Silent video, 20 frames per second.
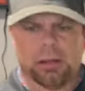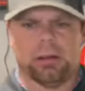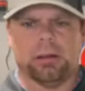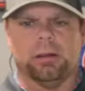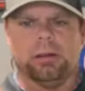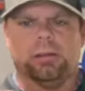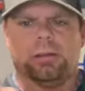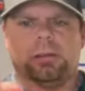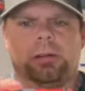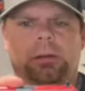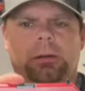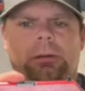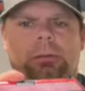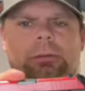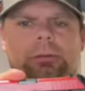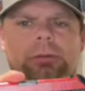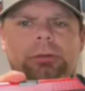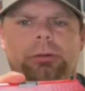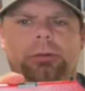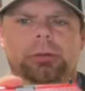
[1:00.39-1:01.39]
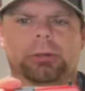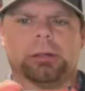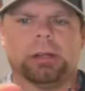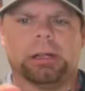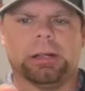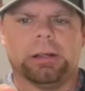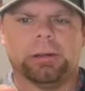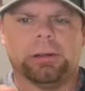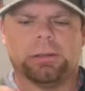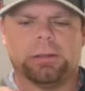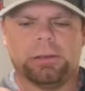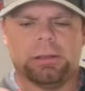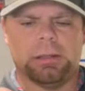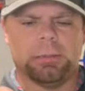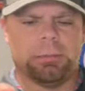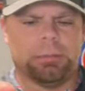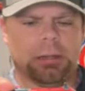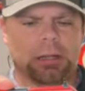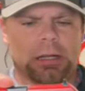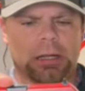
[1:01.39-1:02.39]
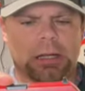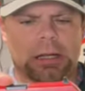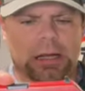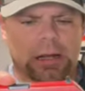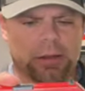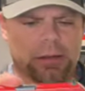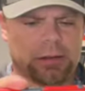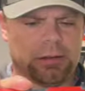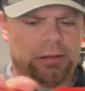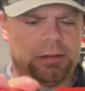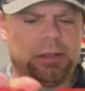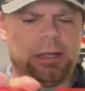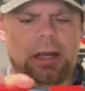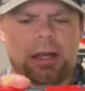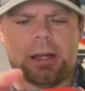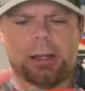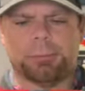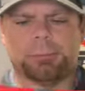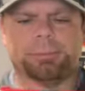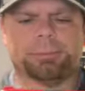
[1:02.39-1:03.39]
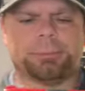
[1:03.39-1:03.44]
This is a little Ruger LCP. Now this guy